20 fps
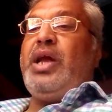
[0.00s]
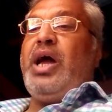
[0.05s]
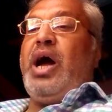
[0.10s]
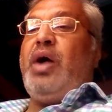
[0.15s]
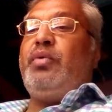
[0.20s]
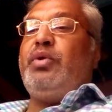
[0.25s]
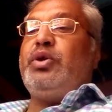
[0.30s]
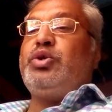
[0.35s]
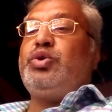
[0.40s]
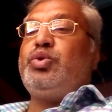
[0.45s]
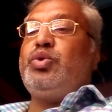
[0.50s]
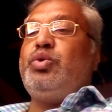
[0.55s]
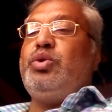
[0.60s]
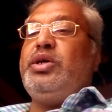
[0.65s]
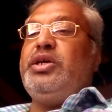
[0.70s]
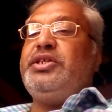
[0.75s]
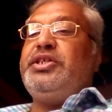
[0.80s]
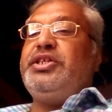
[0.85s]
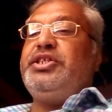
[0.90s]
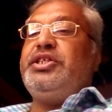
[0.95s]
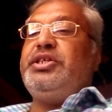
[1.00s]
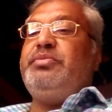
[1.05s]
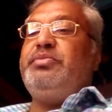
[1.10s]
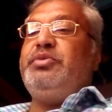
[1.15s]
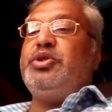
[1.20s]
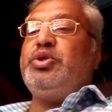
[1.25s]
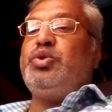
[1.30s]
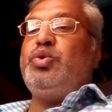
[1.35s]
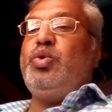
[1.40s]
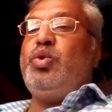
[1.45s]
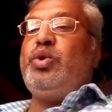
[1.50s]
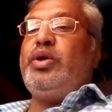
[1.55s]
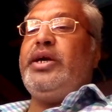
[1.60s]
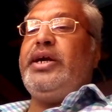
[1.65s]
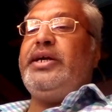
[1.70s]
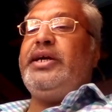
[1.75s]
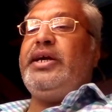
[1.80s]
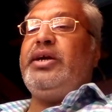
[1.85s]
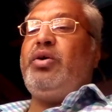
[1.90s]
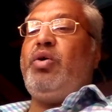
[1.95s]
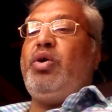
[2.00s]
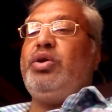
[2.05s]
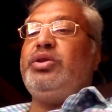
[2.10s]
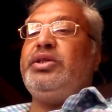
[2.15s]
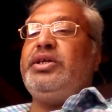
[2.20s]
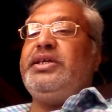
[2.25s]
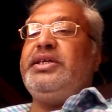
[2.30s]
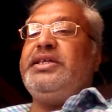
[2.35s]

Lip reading: Our solar system is located on the